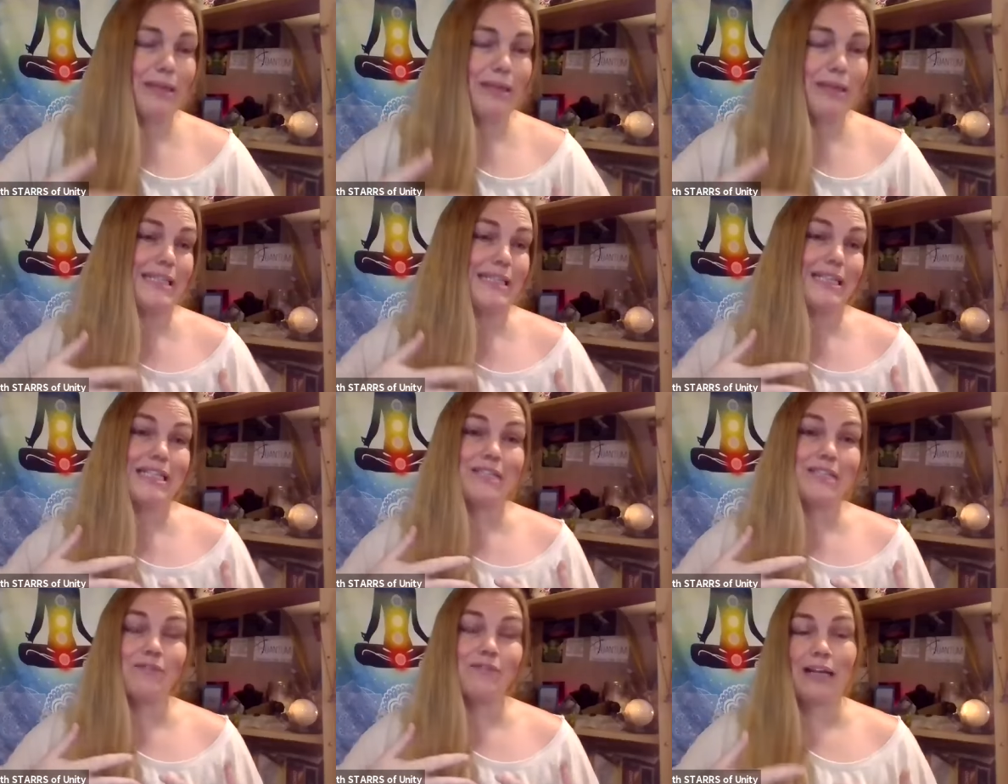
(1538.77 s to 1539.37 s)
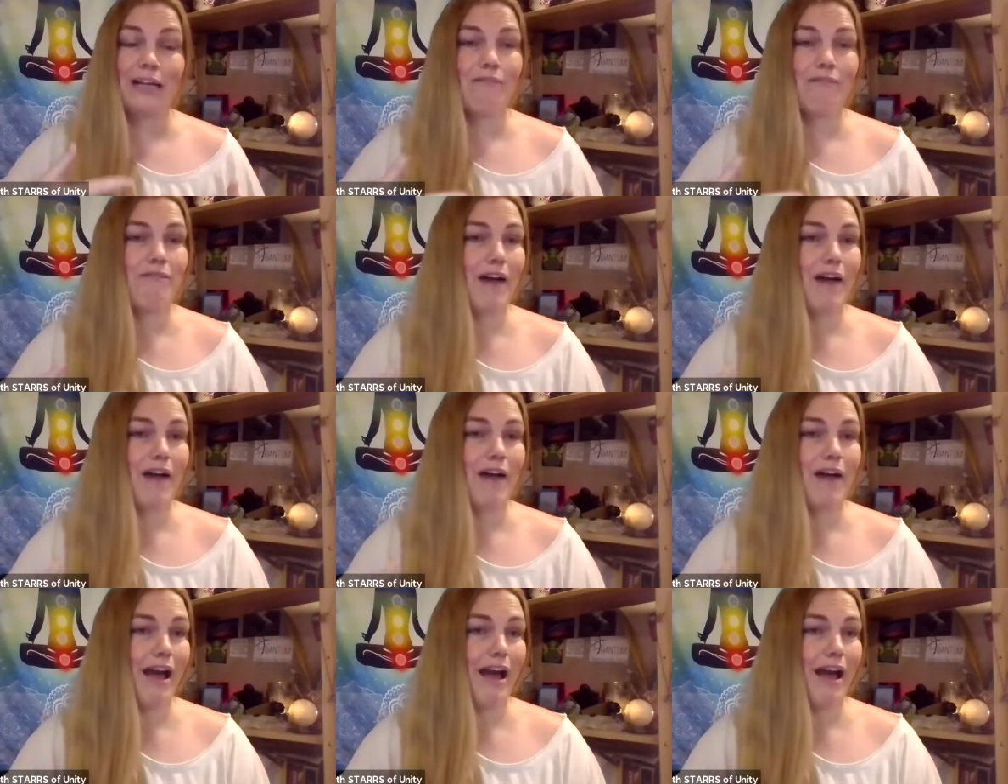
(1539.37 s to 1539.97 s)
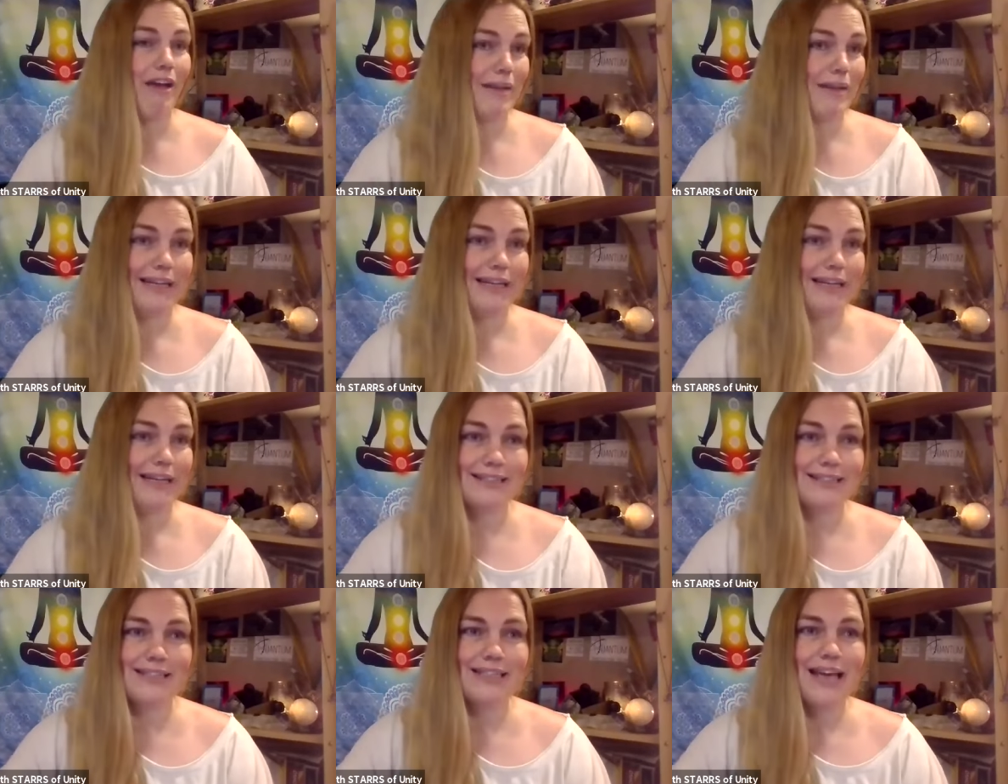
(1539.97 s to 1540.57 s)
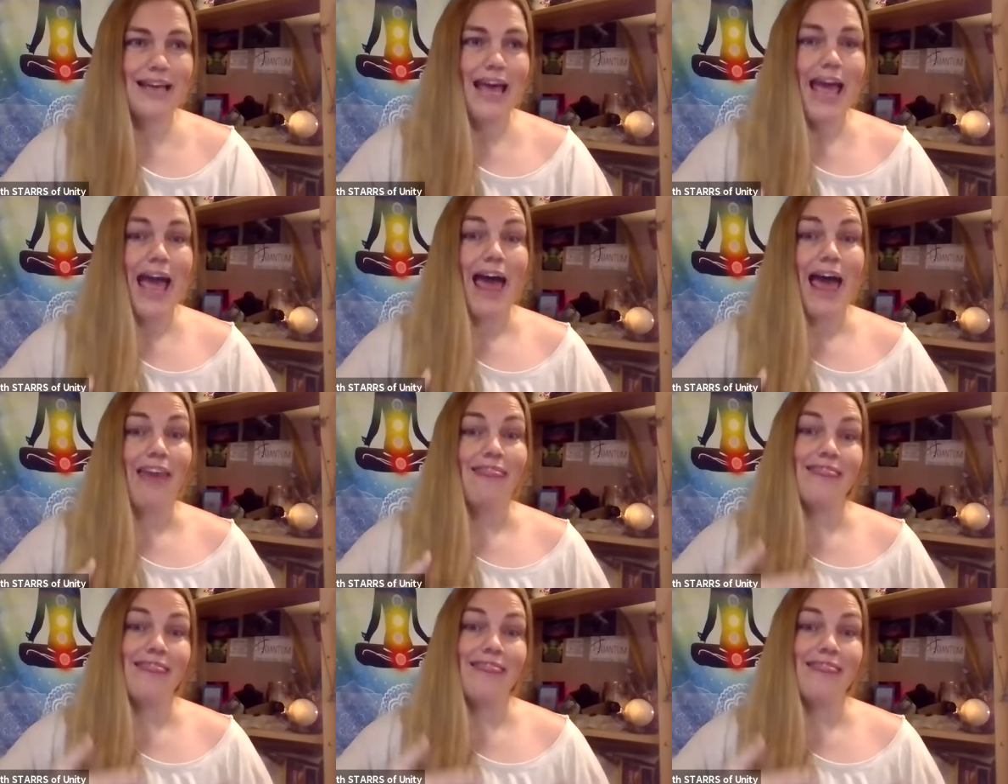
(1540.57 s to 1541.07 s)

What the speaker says: we did this for like 5 minutes.